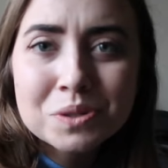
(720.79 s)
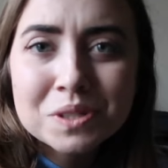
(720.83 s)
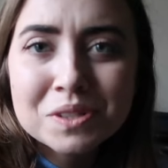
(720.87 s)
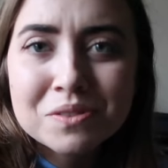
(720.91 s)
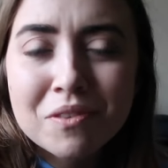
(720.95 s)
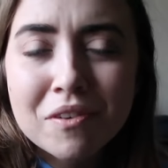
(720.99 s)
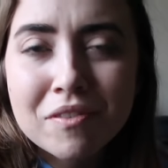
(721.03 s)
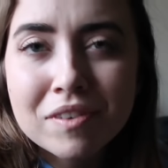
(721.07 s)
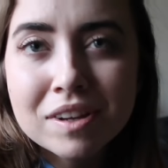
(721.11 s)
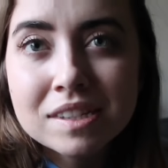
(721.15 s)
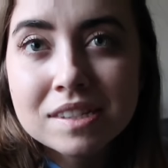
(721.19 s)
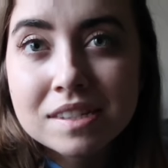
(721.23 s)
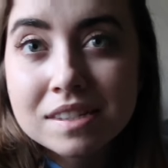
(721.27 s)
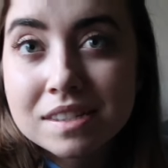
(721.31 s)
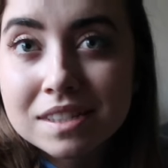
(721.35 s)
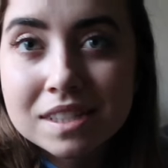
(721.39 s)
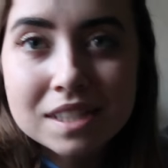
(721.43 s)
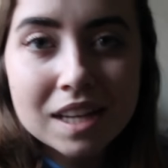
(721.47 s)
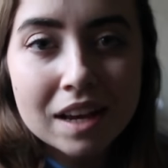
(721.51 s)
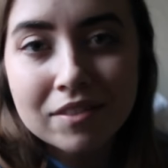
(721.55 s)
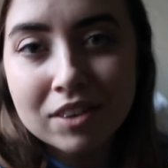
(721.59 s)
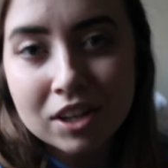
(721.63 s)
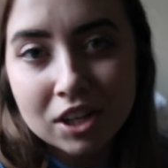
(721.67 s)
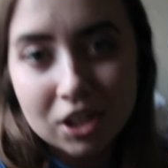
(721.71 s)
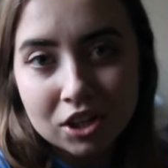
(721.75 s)
twist of events, it's
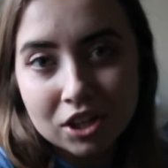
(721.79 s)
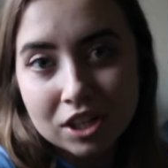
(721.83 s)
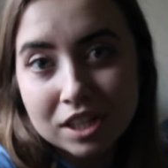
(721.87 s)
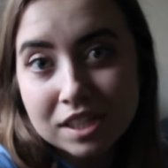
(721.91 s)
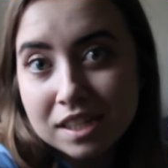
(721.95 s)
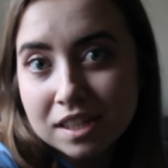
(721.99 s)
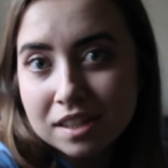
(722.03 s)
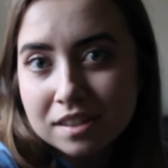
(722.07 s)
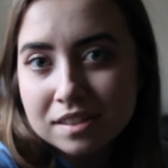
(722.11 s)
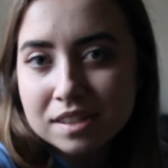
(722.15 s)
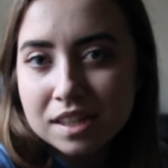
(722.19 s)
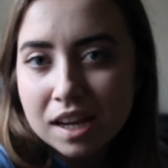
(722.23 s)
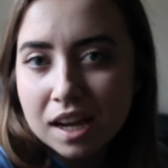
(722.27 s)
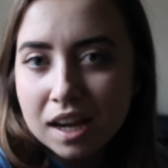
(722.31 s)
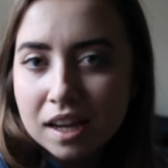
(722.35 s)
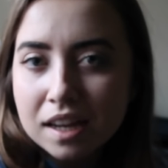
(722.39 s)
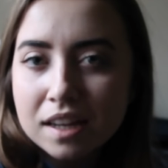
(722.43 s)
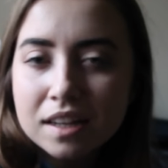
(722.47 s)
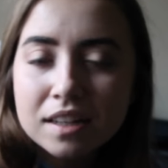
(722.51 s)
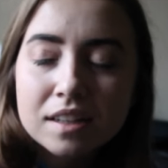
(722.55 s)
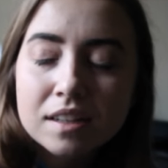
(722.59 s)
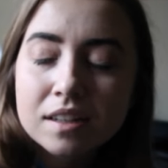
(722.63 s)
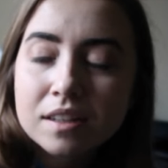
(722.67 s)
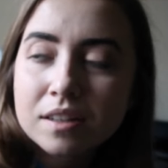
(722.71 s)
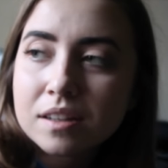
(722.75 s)
70 degrees
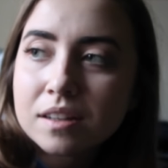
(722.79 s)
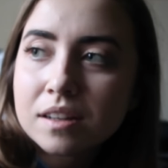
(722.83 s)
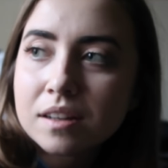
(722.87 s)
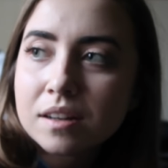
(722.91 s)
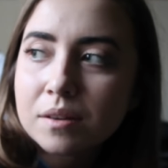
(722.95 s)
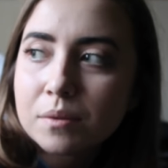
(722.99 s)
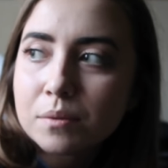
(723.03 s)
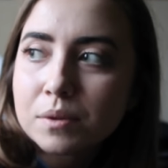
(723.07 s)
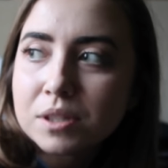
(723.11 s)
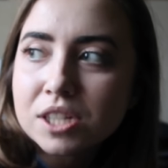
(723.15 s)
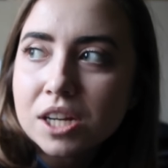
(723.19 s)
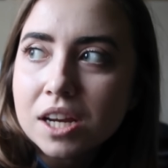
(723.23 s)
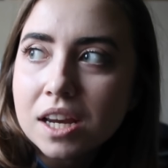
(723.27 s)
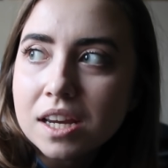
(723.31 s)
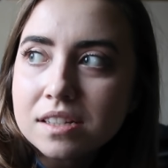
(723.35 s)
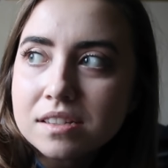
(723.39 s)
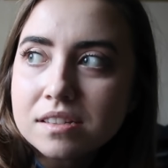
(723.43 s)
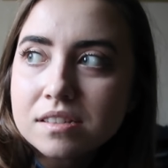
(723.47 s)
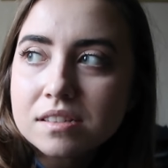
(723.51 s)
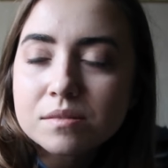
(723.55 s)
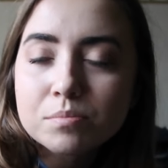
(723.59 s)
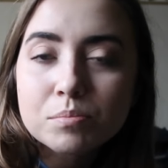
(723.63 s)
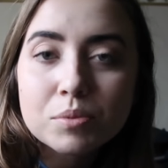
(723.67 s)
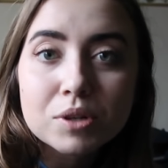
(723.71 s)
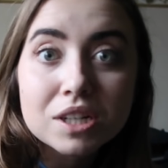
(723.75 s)
outside which I guess
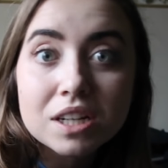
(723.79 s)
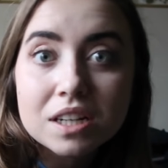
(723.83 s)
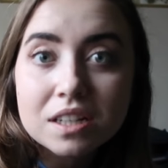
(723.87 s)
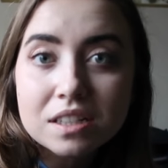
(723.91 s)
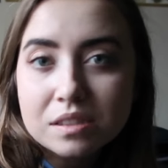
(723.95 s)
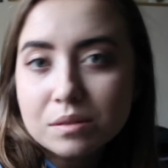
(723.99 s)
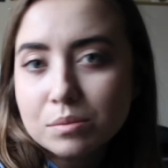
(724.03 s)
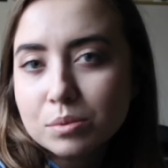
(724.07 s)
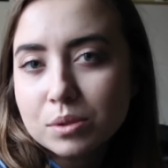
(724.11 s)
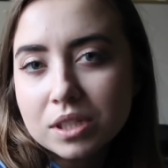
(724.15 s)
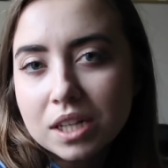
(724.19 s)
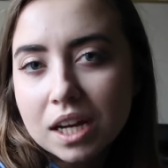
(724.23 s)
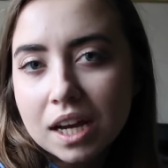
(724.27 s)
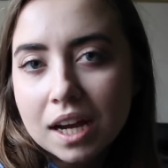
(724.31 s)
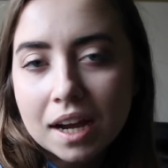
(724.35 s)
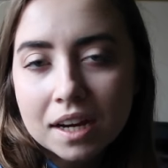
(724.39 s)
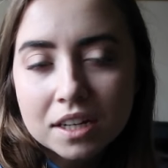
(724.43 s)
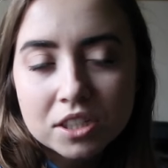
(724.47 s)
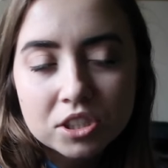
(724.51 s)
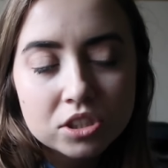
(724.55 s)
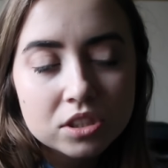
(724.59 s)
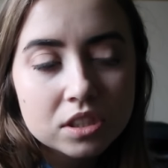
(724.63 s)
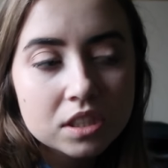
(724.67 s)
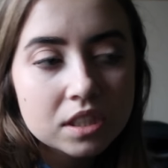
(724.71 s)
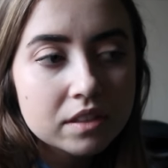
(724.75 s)
is predictable
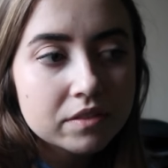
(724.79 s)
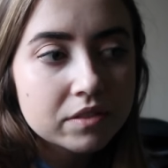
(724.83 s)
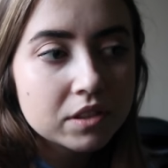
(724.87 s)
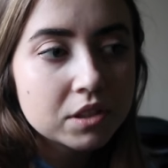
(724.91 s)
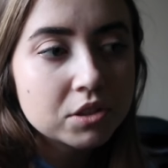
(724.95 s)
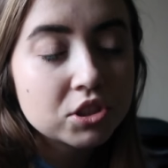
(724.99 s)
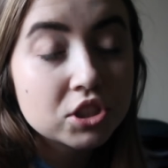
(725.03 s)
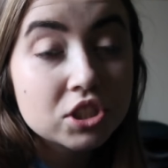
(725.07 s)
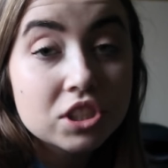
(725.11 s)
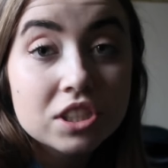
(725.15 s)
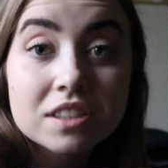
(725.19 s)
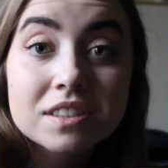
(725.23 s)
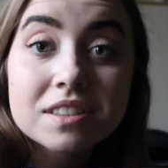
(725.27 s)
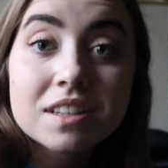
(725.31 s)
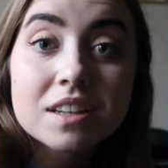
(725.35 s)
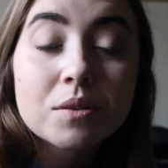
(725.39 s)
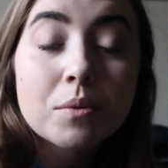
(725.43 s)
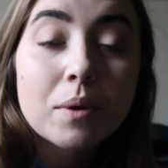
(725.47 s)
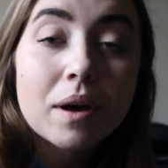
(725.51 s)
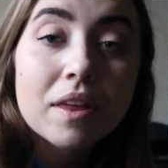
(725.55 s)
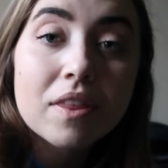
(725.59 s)
actually if you just looked at the